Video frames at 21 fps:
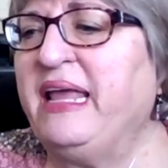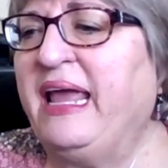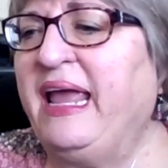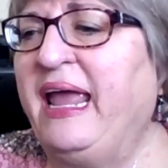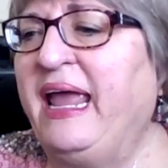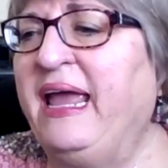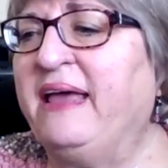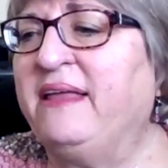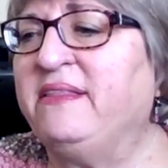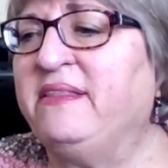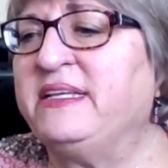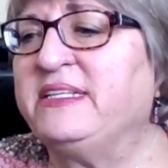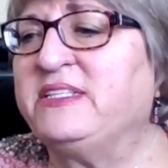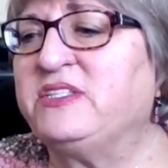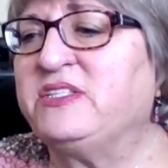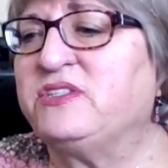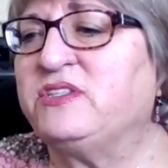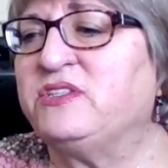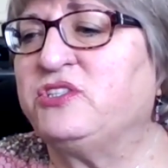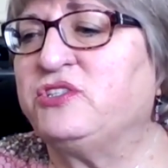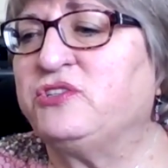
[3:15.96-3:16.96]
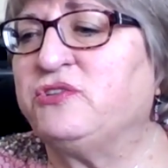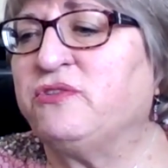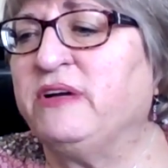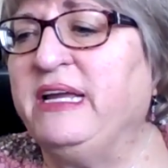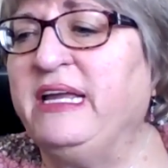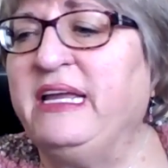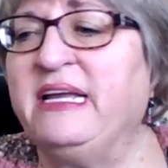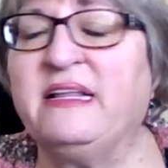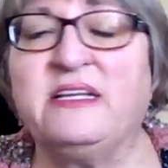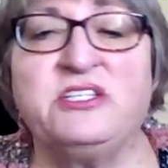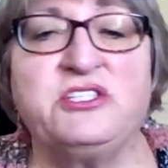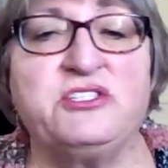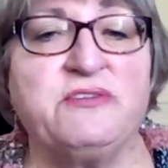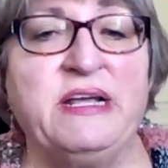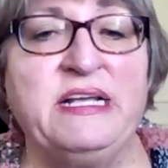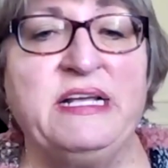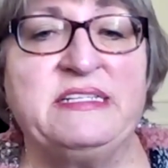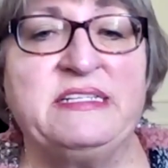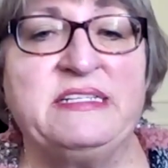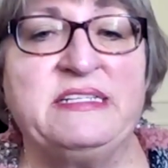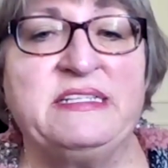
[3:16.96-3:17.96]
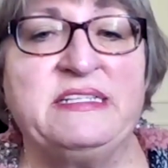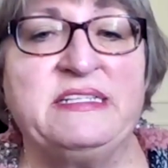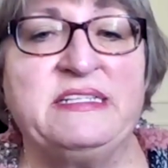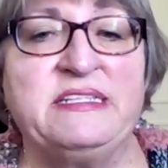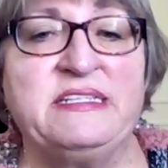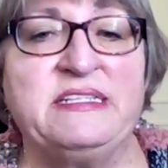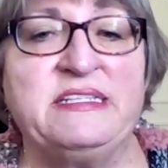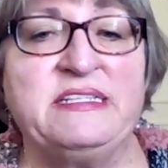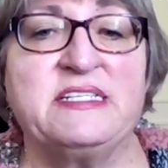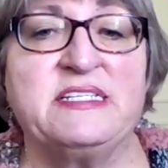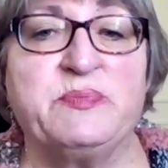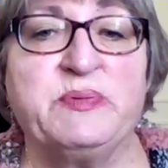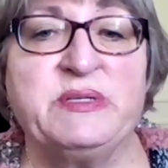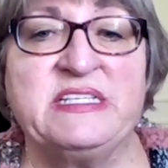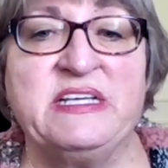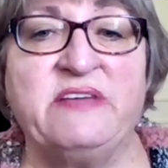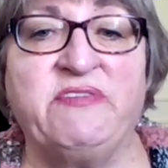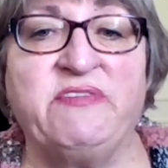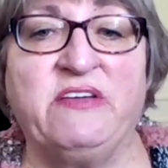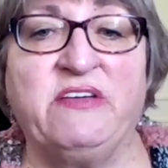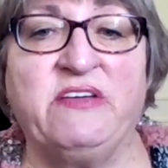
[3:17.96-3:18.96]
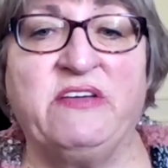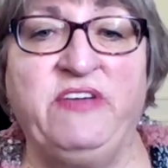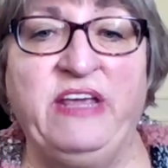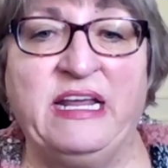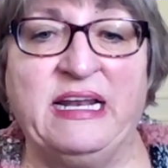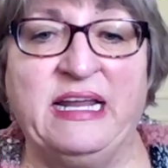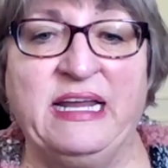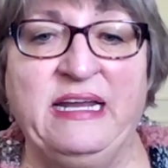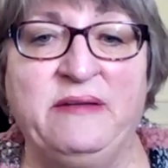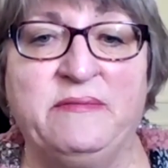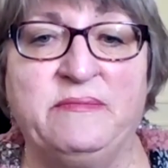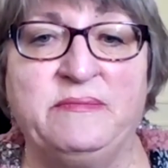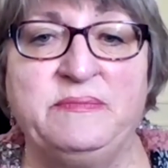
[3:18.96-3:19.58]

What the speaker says: And this story illustrates a specific feeling.